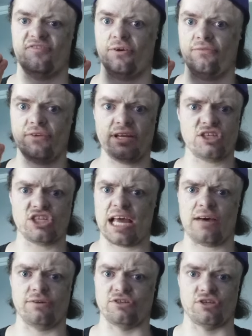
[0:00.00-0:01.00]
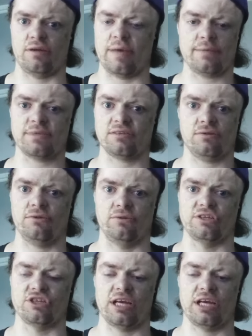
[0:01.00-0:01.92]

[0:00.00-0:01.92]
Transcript: Feel free to challenge them, absolutely.